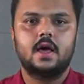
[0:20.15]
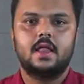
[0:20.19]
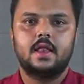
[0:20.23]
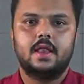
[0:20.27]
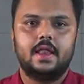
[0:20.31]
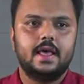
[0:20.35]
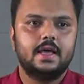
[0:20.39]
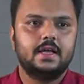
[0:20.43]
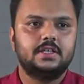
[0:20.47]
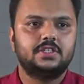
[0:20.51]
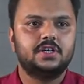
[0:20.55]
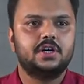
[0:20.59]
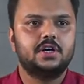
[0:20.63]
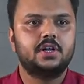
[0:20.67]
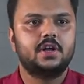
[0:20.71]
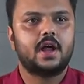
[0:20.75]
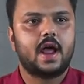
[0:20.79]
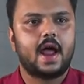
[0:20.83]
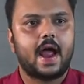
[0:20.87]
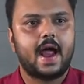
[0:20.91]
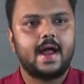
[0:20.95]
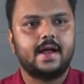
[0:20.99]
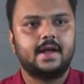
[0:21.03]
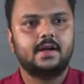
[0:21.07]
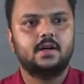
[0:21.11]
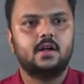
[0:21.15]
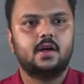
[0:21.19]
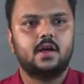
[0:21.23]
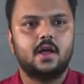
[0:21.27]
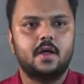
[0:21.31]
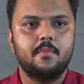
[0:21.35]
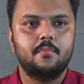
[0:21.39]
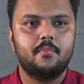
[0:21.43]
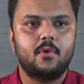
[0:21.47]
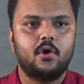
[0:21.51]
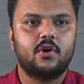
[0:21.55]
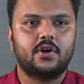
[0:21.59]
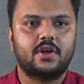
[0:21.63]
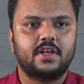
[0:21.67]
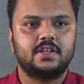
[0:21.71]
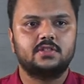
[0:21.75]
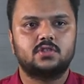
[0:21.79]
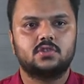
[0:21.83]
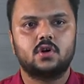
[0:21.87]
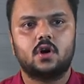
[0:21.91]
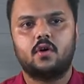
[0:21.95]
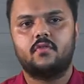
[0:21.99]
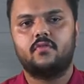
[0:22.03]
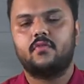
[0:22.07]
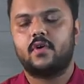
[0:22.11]
Nature and
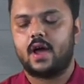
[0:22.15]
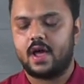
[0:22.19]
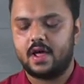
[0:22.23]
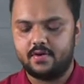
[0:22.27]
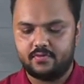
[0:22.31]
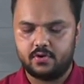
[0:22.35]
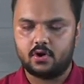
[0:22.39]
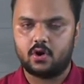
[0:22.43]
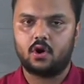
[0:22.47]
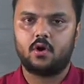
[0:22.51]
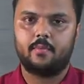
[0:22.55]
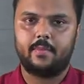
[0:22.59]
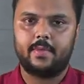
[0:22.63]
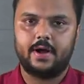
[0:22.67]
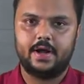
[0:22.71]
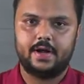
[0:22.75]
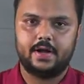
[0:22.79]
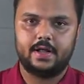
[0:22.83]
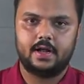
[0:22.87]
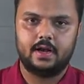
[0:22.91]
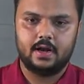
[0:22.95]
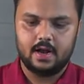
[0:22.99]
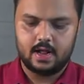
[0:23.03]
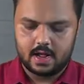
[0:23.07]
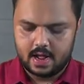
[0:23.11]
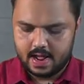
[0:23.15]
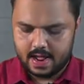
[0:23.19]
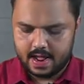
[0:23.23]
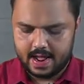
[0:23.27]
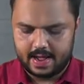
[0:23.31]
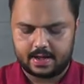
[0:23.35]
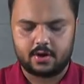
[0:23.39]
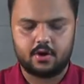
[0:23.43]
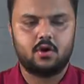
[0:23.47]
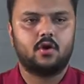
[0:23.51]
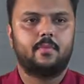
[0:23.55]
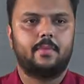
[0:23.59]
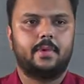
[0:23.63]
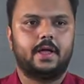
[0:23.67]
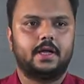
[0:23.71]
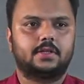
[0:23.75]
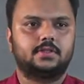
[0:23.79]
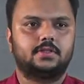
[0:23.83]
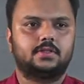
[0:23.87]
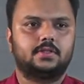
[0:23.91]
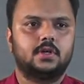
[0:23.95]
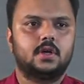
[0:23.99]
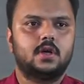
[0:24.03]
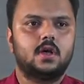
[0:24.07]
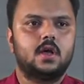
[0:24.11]
Importance of Environmental
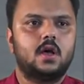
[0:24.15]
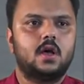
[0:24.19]
Economics.